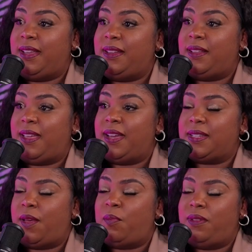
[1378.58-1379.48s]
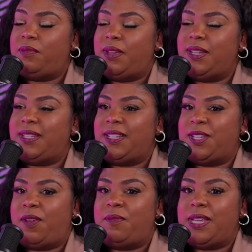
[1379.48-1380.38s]
in the last couple of months. And
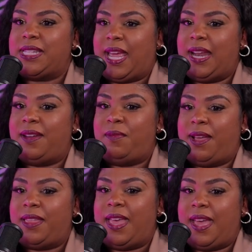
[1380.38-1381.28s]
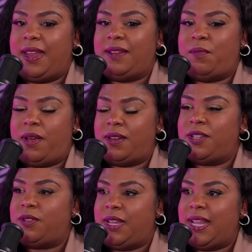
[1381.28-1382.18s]
so I'm excited about that and
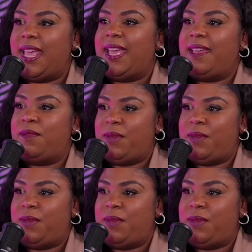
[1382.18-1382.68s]
monitoring them